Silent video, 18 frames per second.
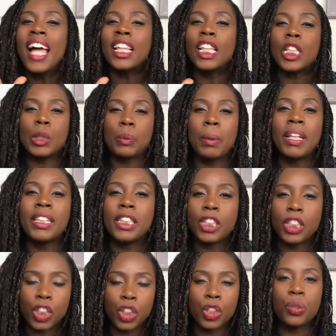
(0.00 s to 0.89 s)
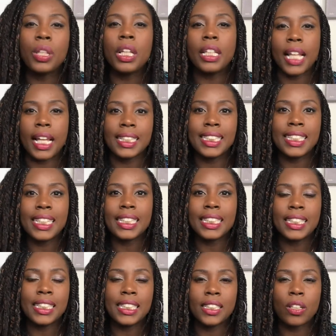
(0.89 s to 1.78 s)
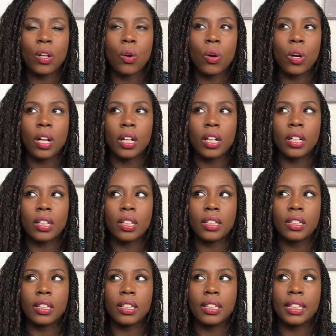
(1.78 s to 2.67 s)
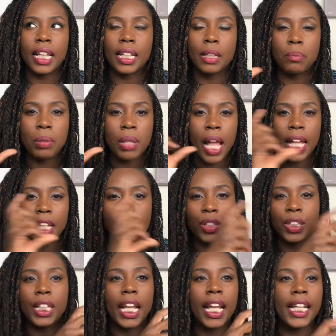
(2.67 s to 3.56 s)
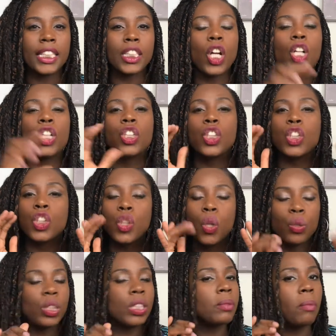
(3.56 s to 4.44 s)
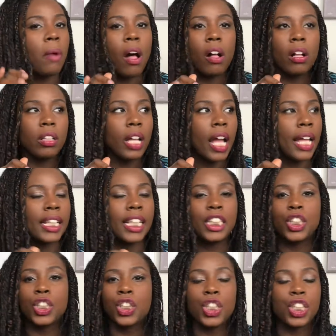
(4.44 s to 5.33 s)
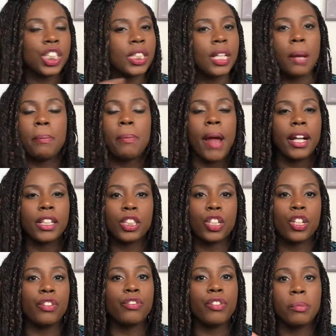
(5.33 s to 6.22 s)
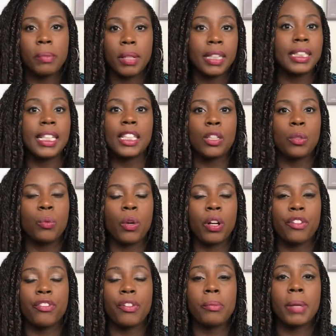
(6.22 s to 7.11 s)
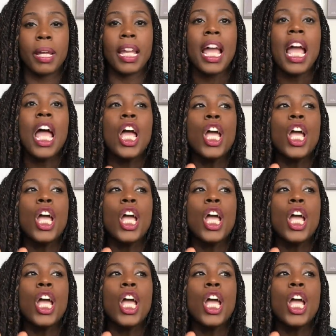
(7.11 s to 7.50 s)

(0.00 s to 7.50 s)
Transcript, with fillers: the spaces to do the lessons or like plan your days are so small, and it's just not practical for me. It doesn't work for me.